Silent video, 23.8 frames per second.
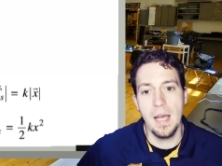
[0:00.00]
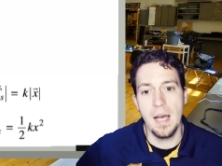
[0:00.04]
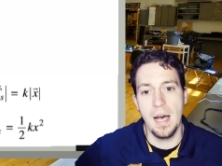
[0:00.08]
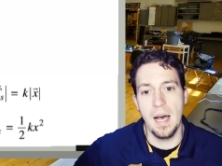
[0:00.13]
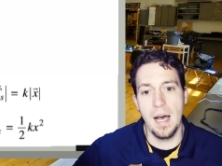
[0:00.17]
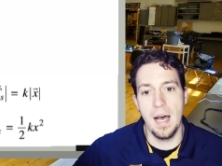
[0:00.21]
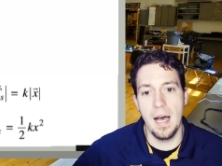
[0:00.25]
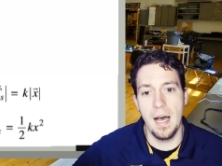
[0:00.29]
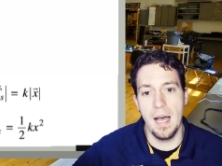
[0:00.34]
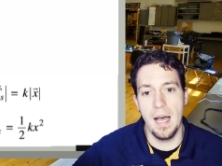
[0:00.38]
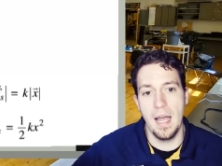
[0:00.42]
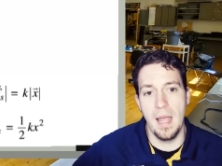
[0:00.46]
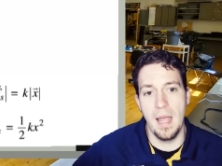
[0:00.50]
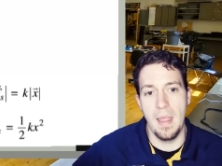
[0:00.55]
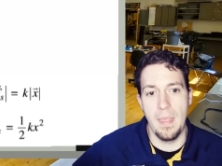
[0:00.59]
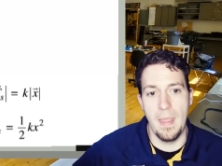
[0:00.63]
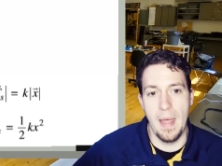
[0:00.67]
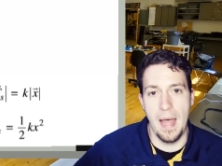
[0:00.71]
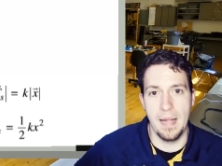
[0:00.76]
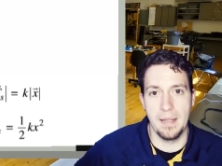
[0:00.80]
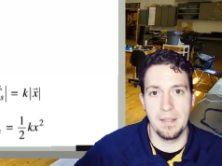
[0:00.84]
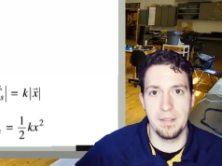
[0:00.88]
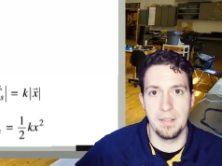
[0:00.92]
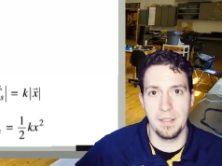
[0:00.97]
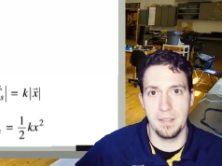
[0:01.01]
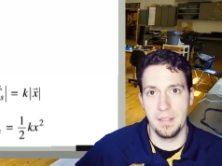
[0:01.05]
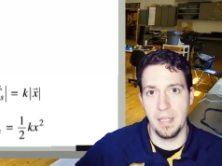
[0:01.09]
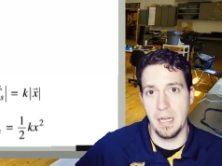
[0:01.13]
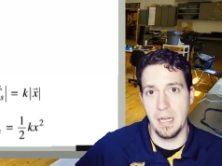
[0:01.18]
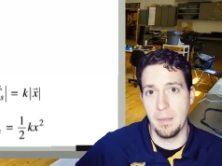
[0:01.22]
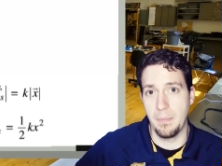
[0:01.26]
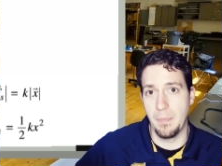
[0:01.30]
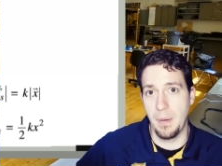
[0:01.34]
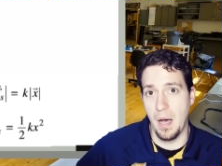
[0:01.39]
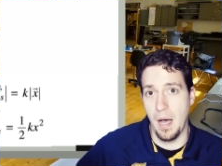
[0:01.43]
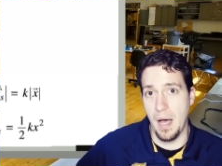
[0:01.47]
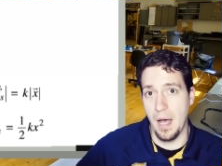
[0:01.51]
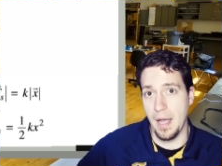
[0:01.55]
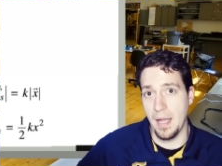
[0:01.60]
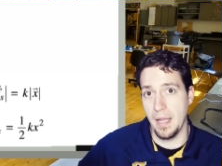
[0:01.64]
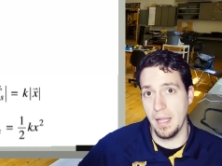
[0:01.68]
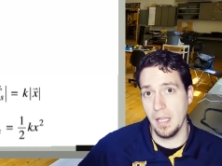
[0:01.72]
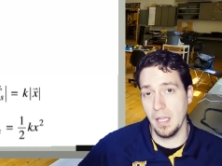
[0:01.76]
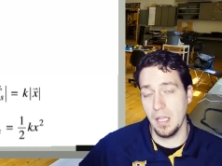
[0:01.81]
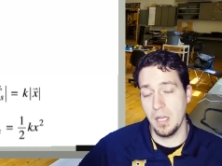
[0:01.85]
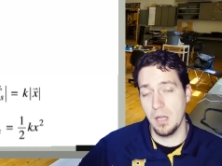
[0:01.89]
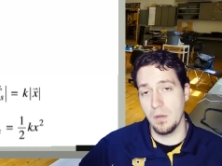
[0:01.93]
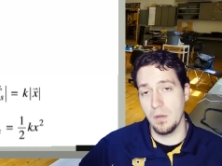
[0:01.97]
Uh, and that's dictated by
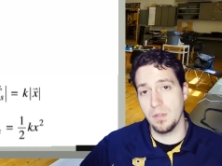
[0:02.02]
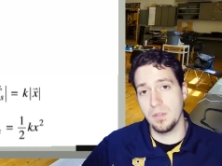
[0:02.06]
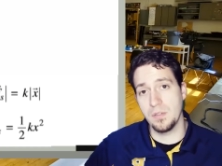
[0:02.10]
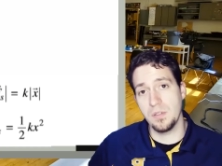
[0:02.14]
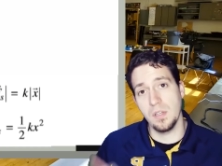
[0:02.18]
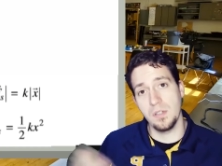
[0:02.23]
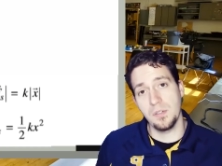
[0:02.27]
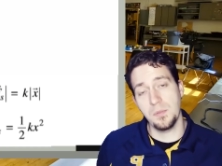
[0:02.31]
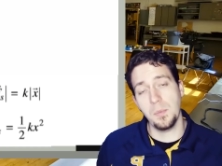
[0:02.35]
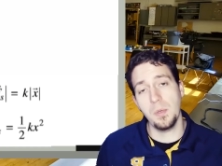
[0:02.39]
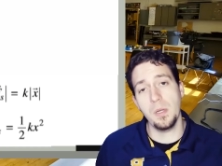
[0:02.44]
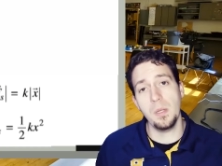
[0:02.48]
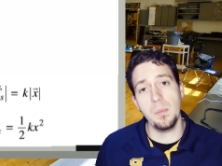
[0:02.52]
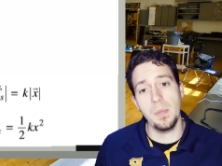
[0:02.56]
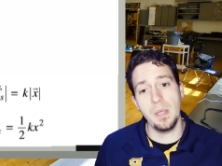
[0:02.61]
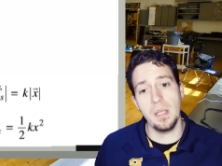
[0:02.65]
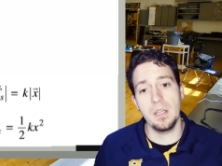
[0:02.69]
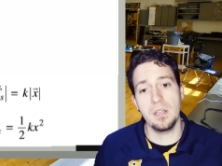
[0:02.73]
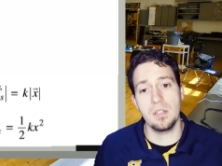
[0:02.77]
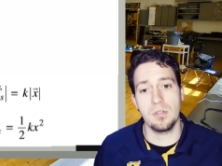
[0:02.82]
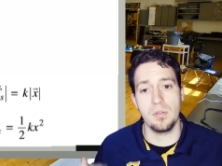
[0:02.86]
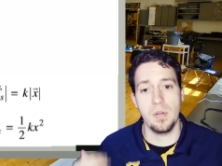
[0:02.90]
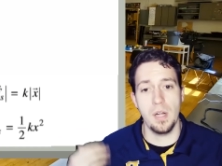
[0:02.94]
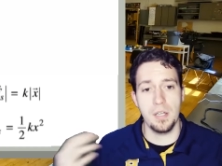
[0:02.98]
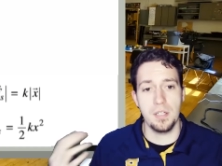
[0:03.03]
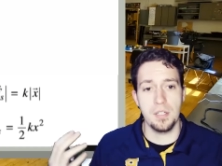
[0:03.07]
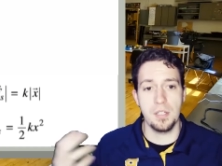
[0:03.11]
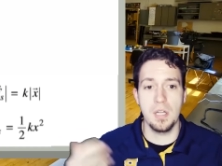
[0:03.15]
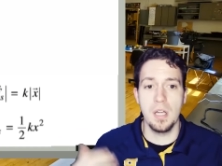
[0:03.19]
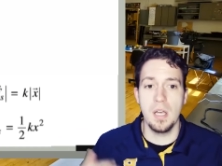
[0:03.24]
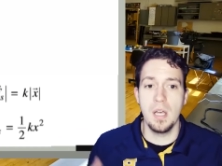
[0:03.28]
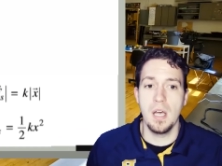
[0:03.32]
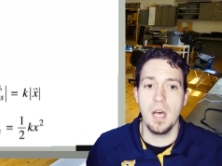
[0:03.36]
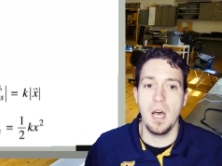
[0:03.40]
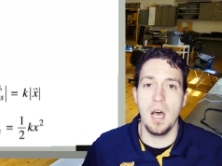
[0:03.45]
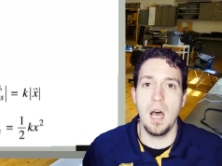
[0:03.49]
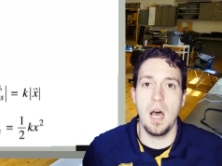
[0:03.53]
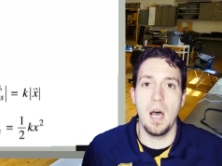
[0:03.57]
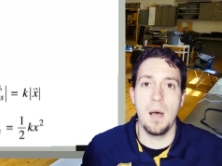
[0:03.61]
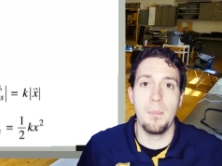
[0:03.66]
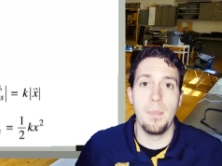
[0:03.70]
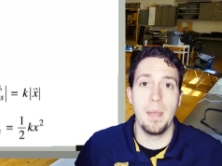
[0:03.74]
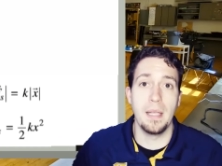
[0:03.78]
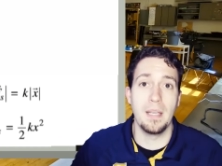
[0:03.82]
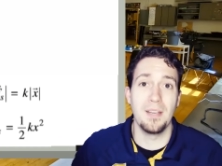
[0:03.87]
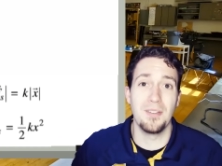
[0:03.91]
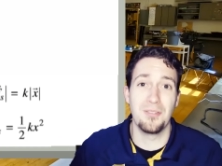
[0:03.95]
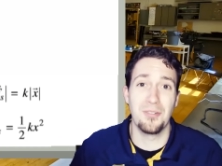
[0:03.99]
you know a, spring being stretched, uh,
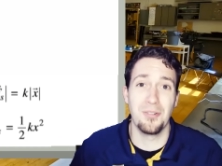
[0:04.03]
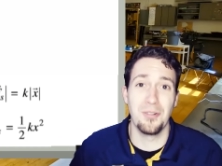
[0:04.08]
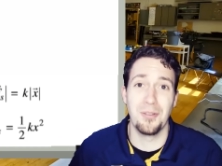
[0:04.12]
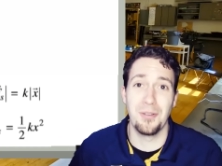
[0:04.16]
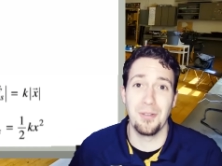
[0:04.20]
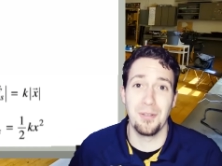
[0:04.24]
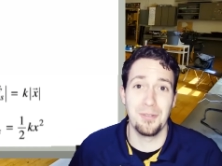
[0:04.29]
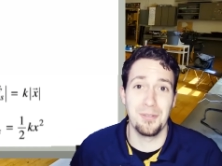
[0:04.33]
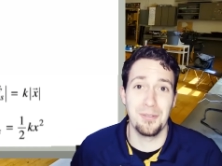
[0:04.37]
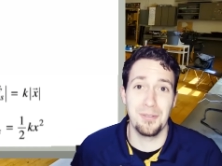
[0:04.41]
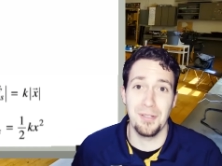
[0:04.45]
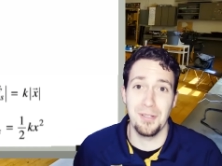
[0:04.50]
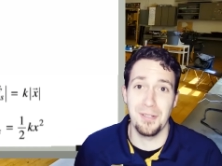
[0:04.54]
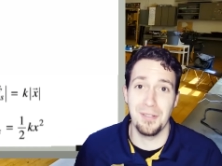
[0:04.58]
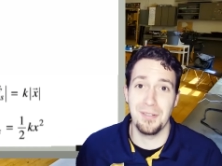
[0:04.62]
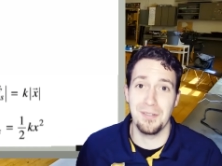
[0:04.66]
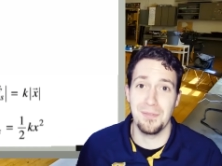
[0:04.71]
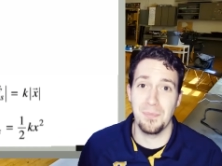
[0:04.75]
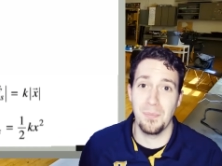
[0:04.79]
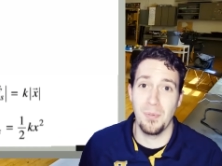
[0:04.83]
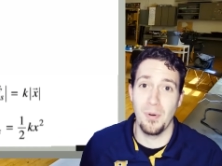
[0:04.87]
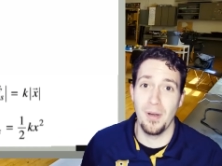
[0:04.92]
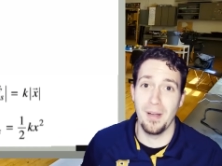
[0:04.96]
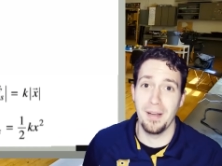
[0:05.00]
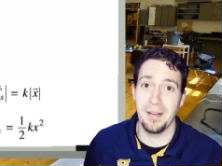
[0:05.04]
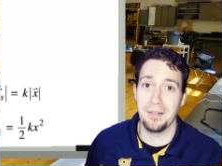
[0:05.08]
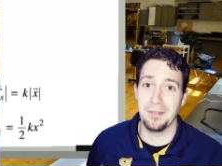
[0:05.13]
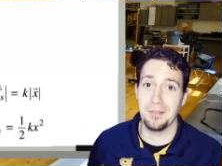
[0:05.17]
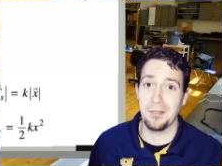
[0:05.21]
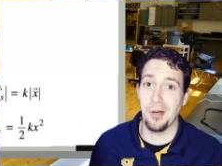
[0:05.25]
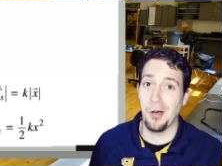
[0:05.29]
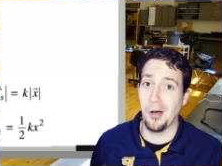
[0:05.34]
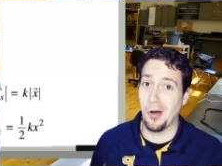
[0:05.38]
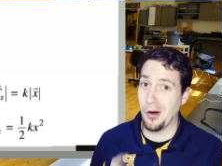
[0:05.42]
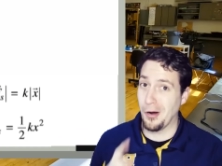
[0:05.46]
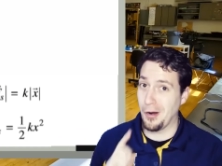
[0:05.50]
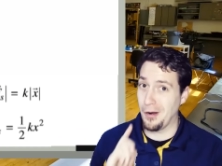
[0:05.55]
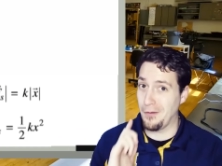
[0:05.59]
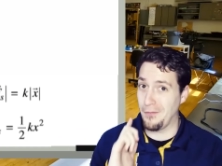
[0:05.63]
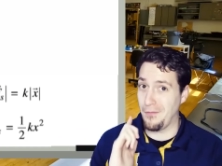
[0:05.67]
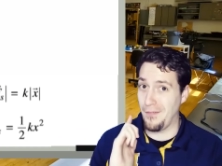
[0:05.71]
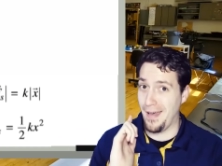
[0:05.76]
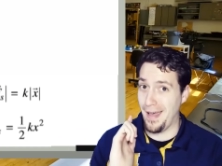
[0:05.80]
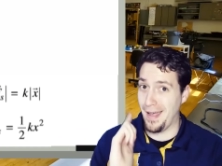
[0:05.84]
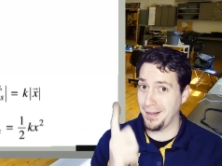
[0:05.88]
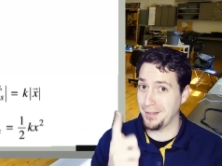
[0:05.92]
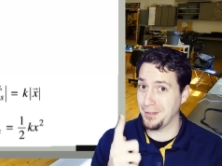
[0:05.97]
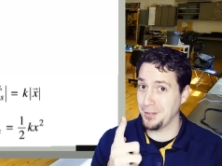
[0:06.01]
making sure that those springs are in
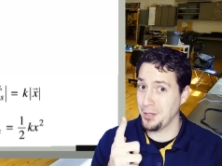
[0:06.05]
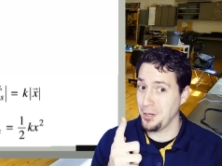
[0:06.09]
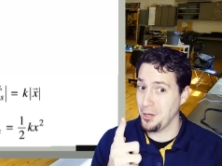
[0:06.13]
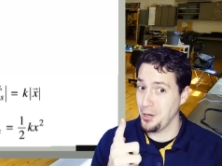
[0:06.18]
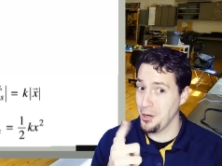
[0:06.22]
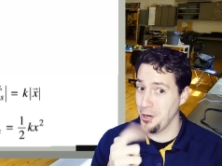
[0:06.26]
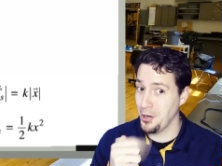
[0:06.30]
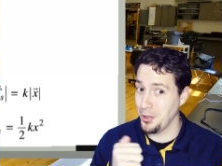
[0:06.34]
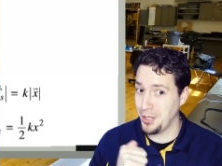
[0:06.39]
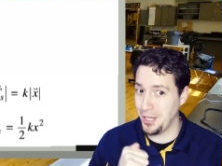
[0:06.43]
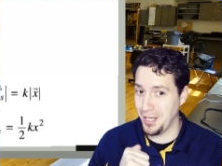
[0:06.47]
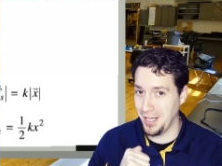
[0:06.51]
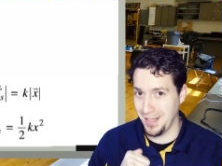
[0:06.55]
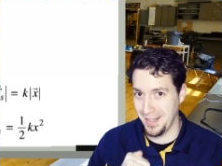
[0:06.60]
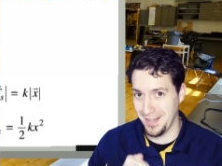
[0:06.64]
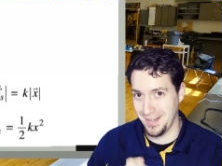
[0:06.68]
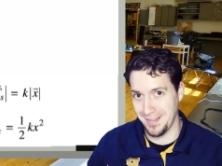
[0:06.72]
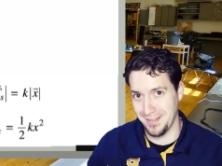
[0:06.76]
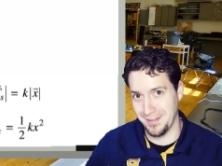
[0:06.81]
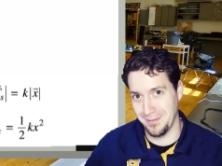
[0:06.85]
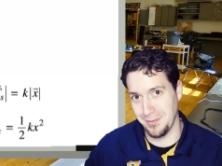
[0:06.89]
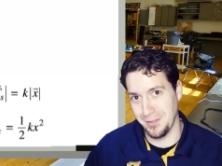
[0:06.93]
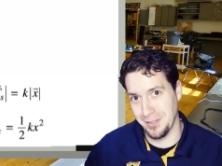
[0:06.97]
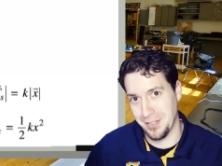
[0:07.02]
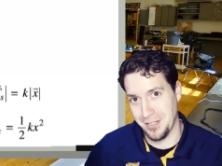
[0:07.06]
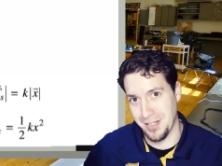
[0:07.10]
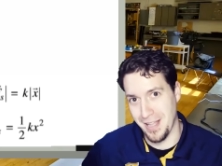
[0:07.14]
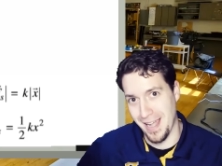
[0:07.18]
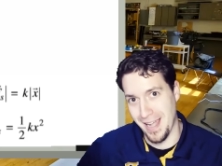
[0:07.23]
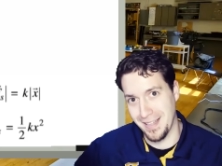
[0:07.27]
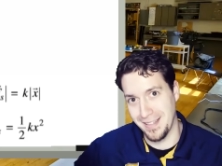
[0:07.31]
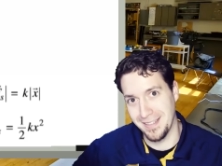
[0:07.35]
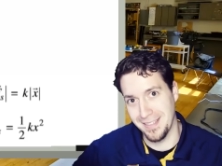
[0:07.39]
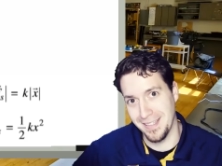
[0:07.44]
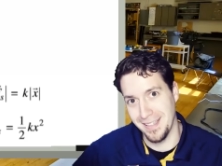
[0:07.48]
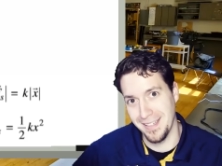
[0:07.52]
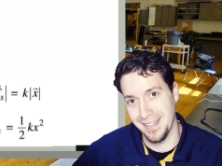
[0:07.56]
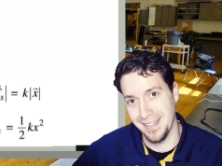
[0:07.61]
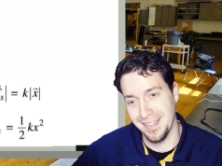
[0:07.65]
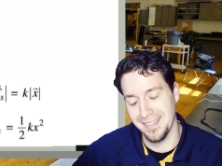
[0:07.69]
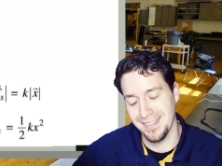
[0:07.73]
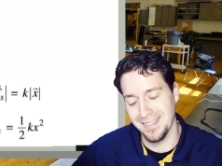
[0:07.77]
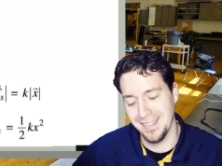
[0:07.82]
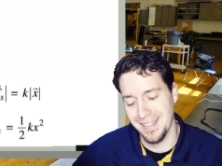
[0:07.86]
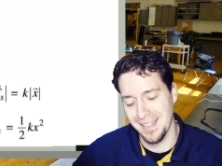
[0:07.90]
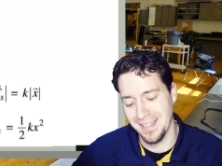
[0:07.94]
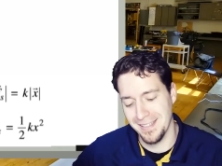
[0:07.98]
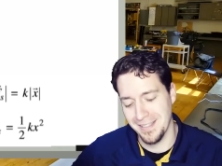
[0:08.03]
fact Hookean, which that's a
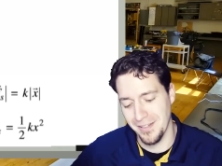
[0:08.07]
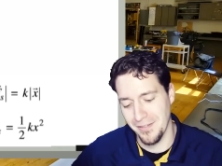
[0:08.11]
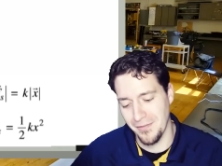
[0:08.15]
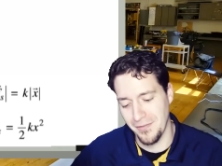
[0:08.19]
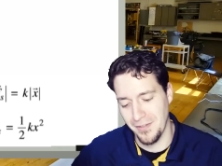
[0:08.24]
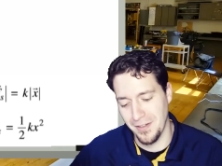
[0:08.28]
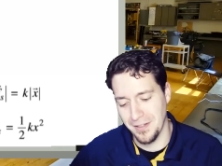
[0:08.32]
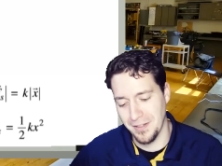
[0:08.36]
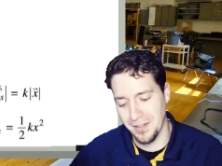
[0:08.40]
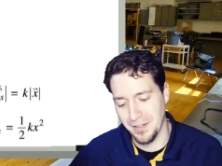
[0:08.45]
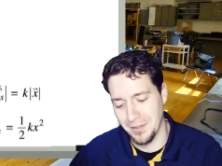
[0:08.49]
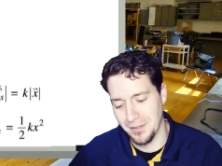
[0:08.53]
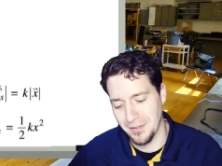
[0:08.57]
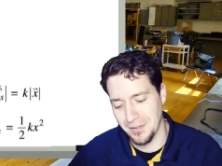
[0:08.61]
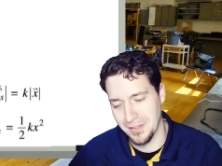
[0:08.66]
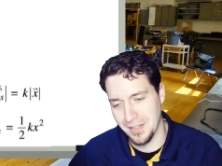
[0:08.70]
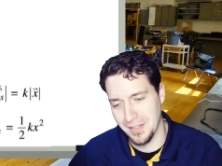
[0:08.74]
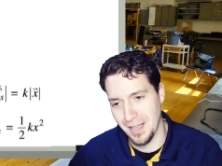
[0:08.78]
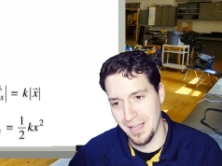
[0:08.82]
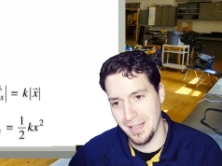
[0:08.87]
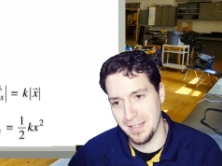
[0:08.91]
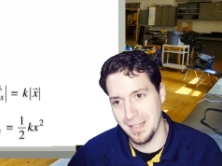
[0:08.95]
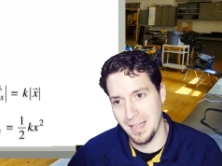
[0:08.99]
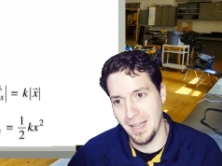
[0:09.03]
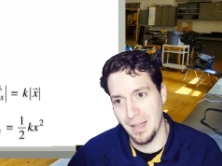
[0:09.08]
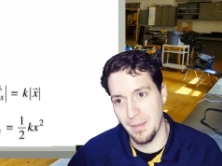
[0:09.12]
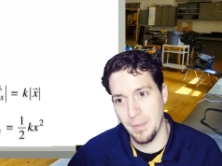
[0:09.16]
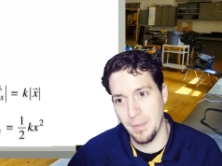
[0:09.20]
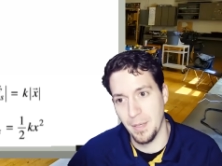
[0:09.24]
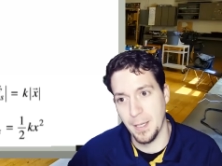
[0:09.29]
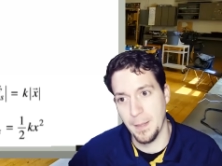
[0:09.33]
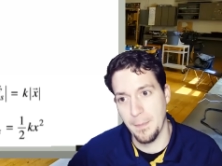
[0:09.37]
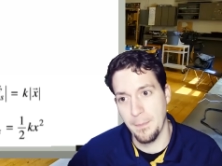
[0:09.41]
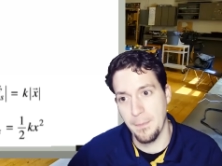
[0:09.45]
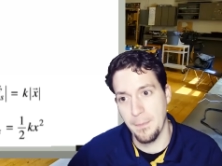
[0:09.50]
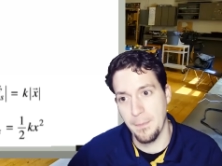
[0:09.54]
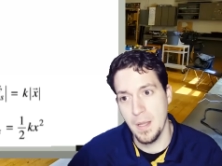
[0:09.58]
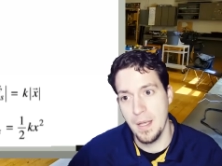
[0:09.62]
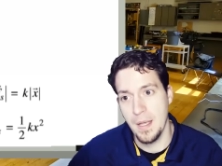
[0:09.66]
that's a fun little side topic.